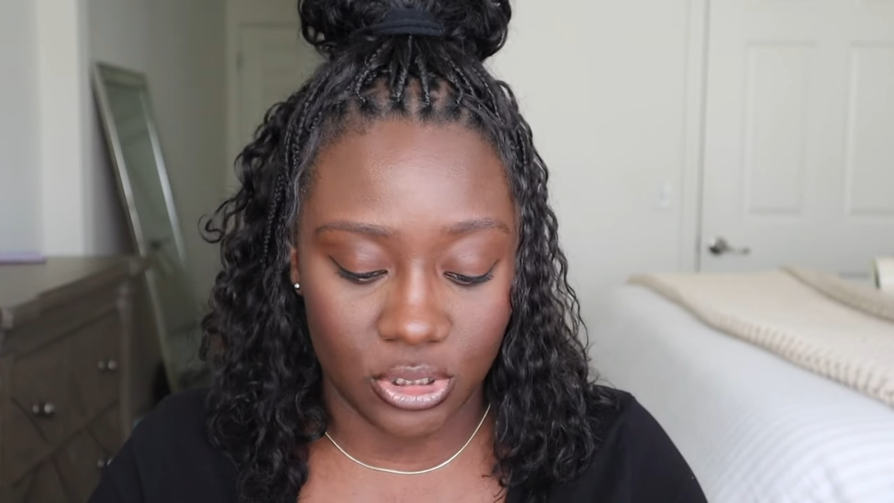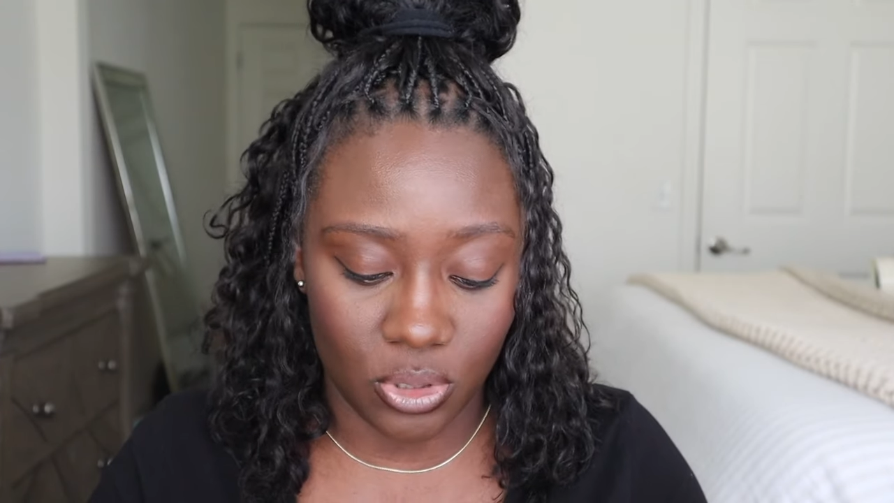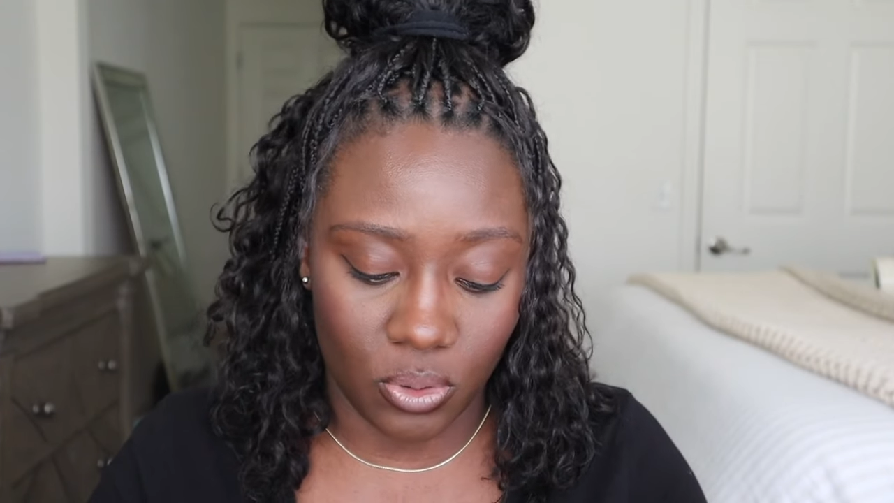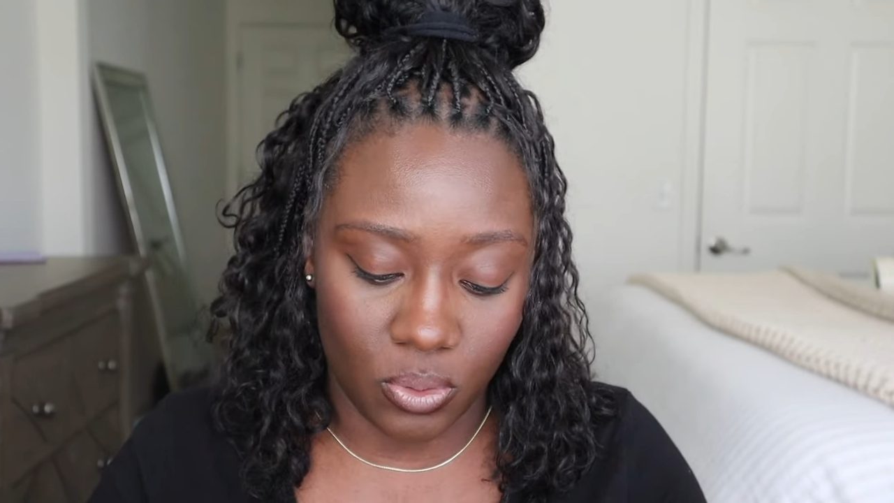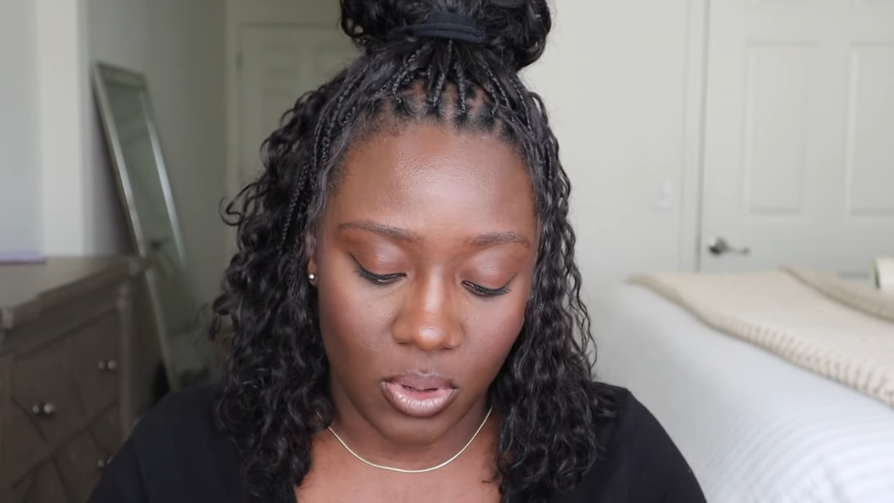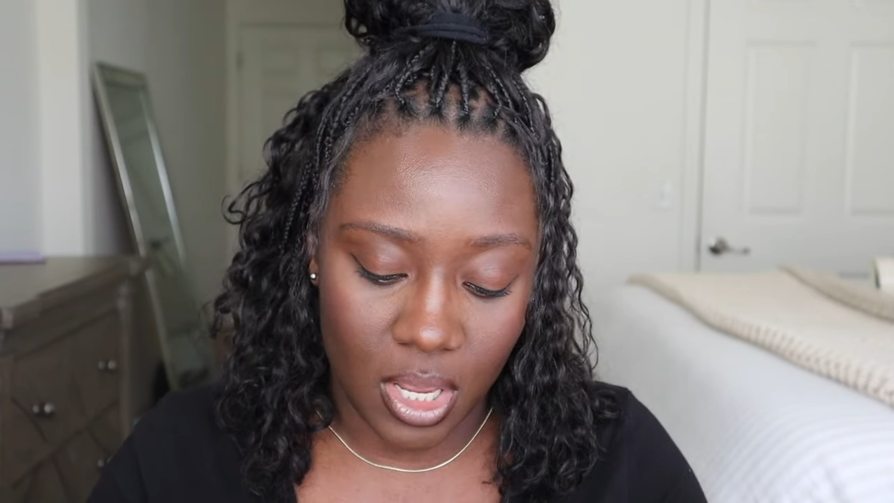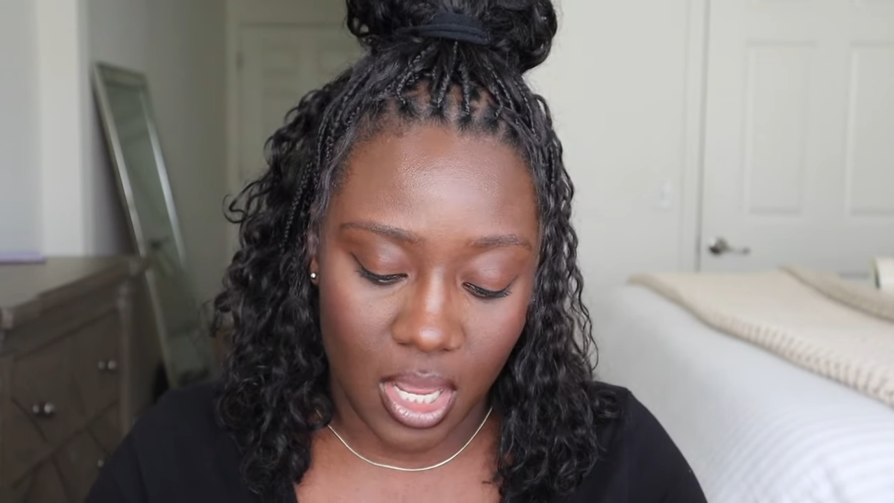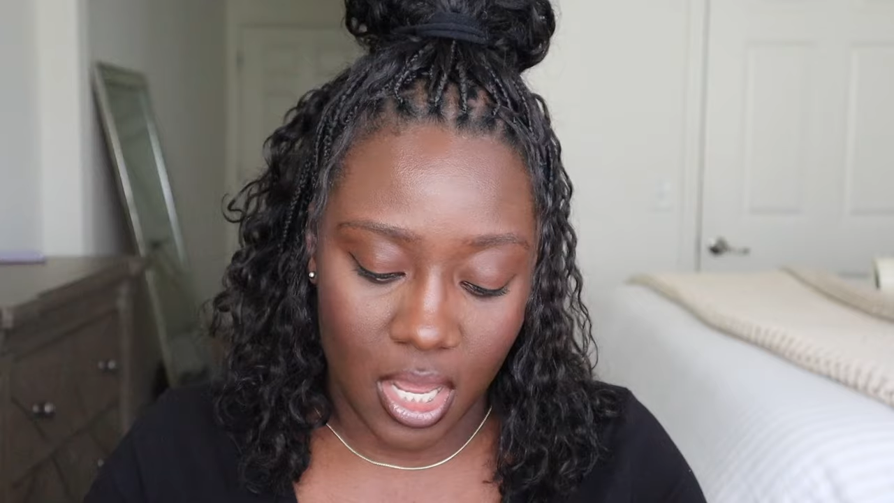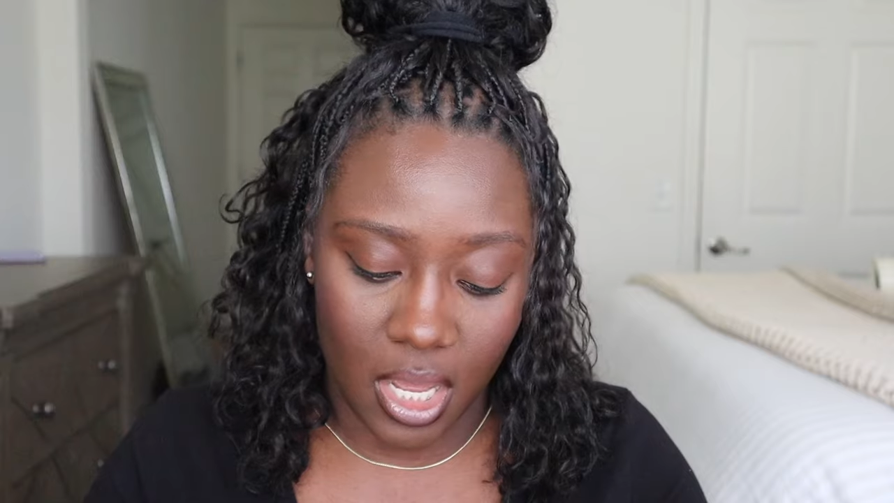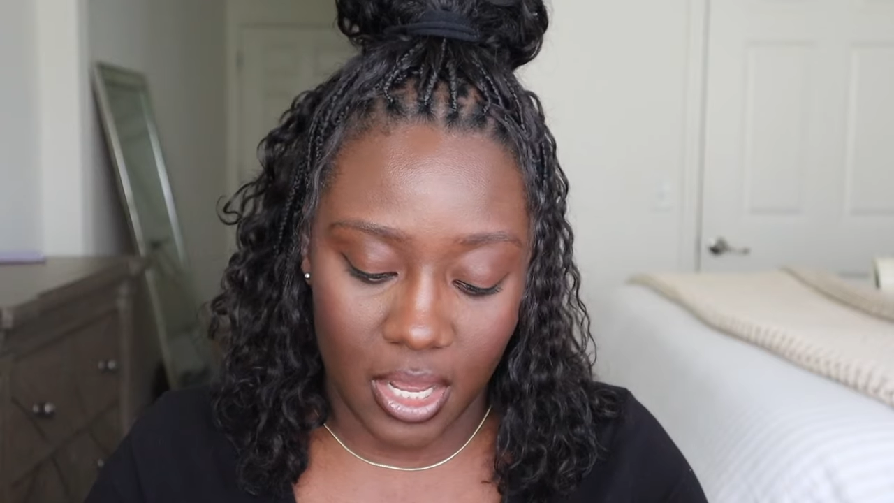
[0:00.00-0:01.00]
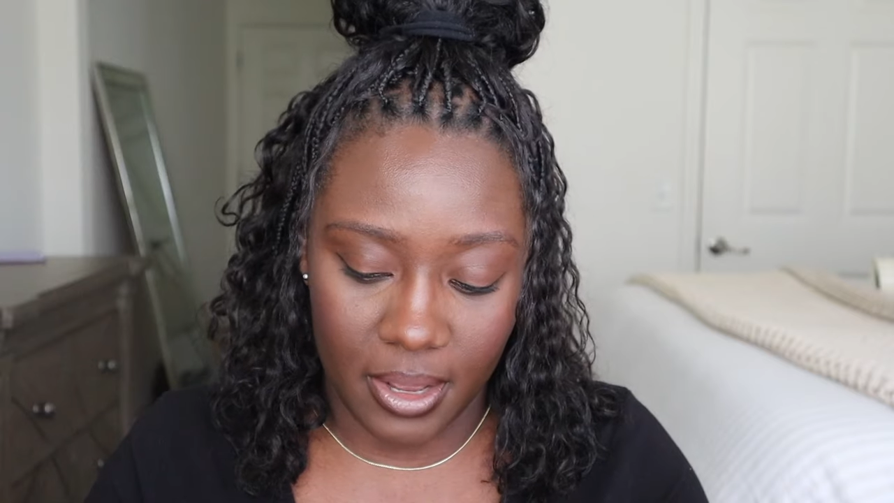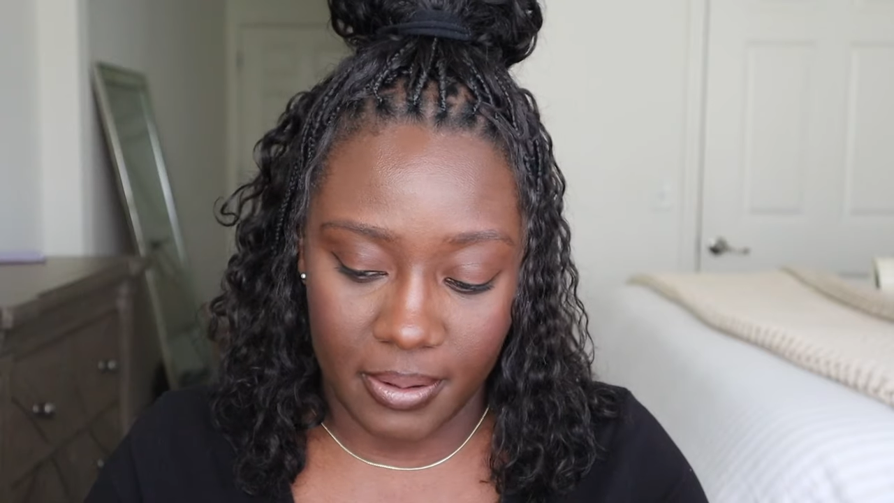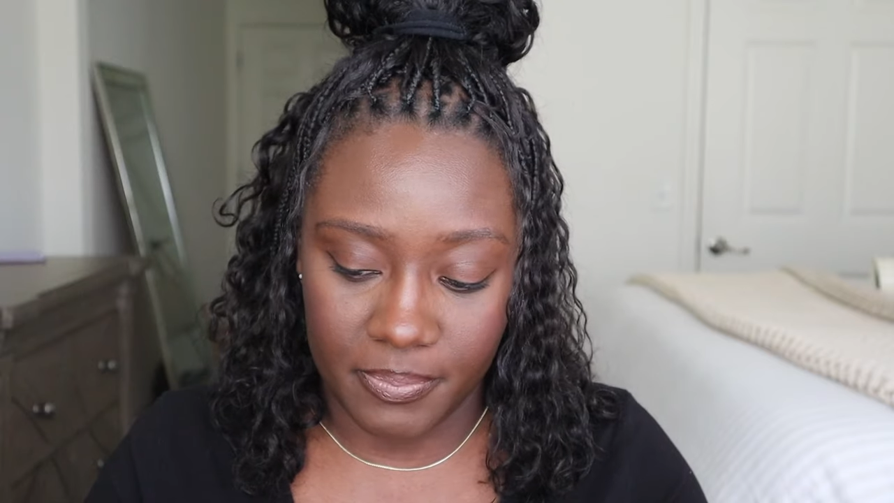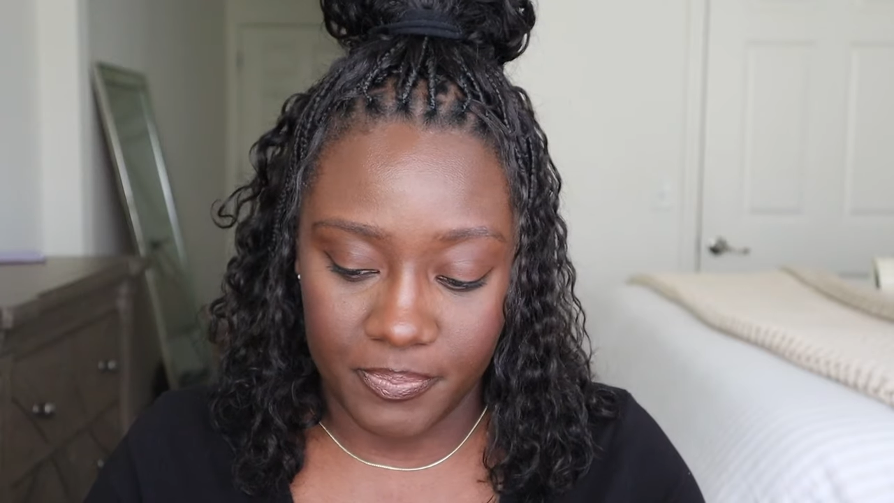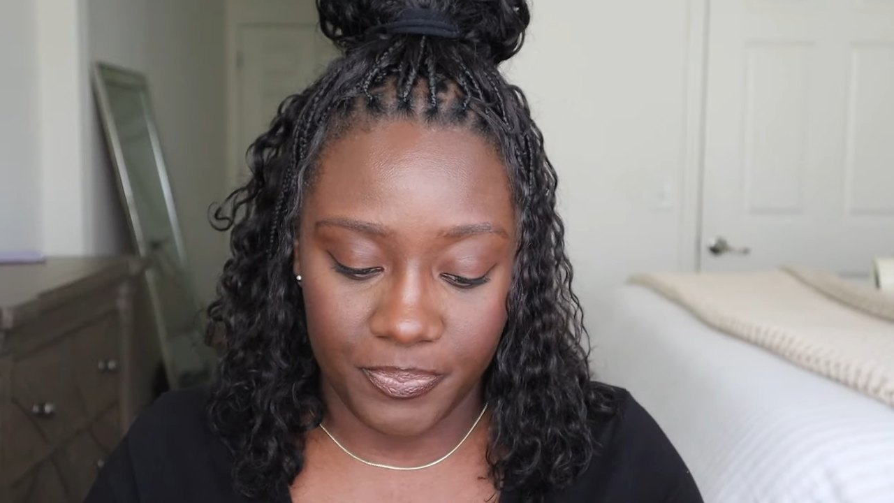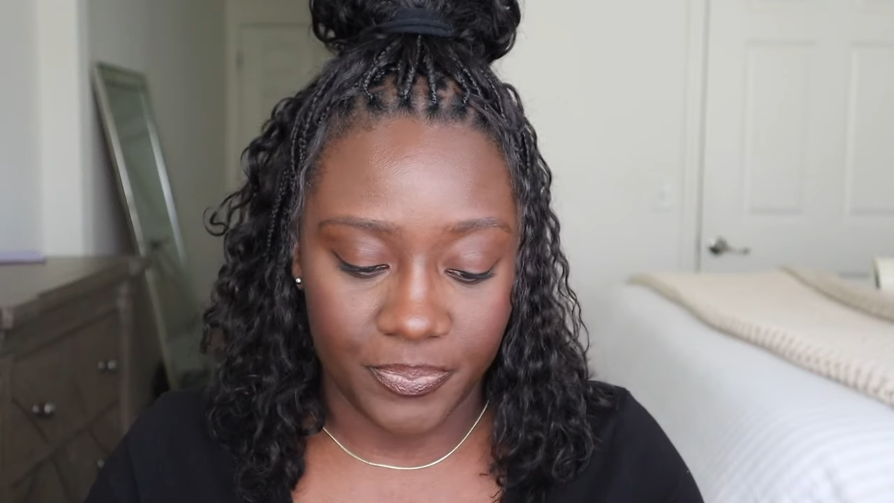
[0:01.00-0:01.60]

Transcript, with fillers: So um,